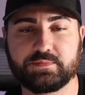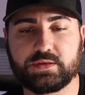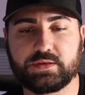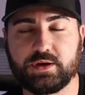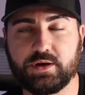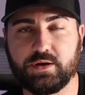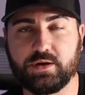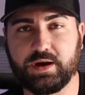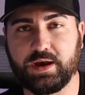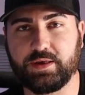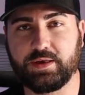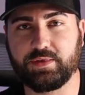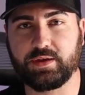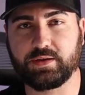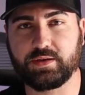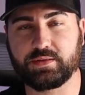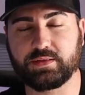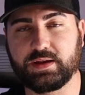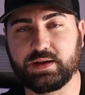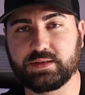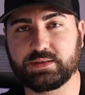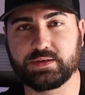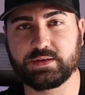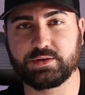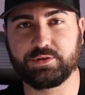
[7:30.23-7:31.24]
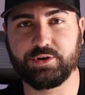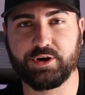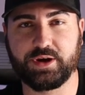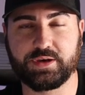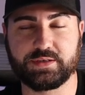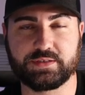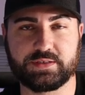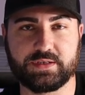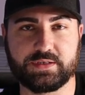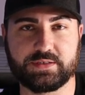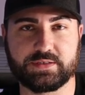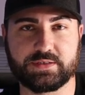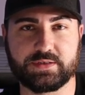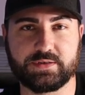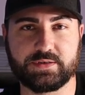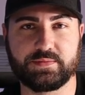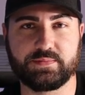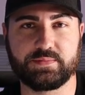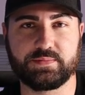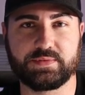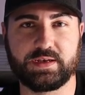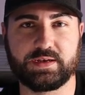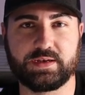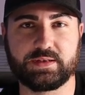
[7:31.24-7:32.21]
So I think that's a great
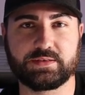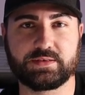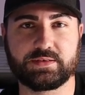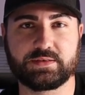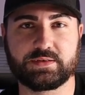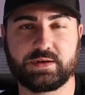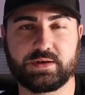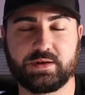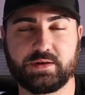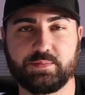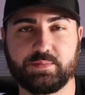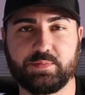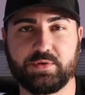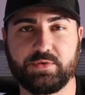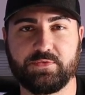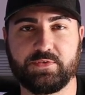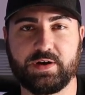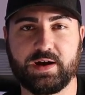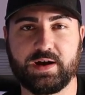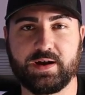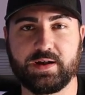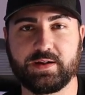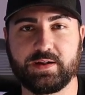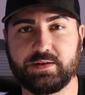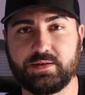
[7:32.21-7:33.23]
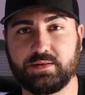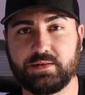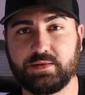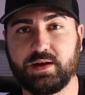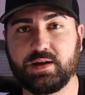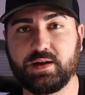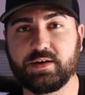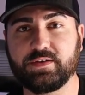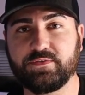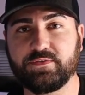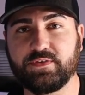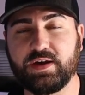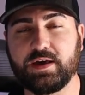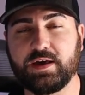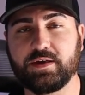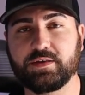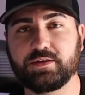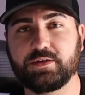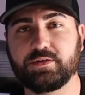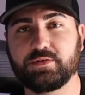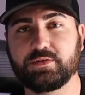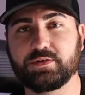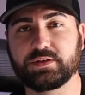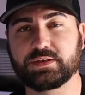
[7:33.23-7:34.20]
system that's going to provide a lot of
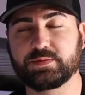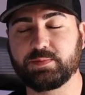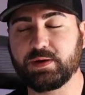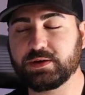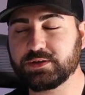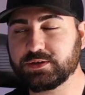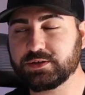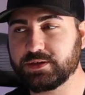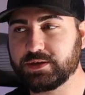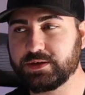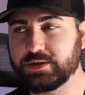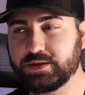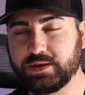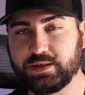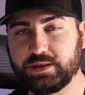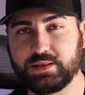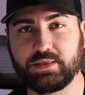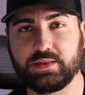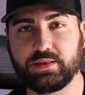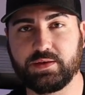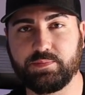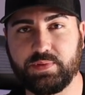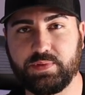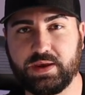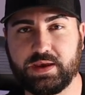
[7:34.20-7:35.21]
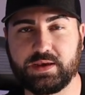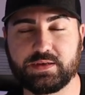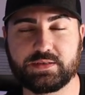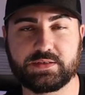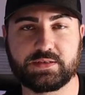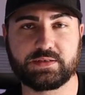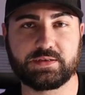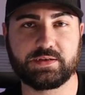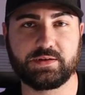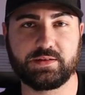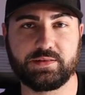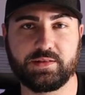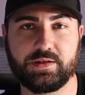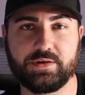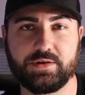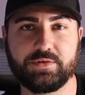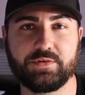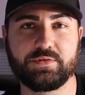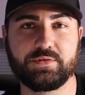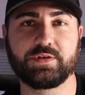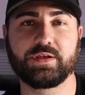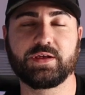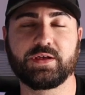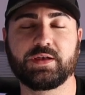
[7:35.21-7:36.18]
value, especially in the bass
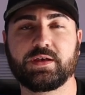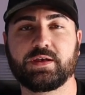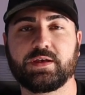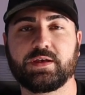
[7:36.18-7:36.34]
alone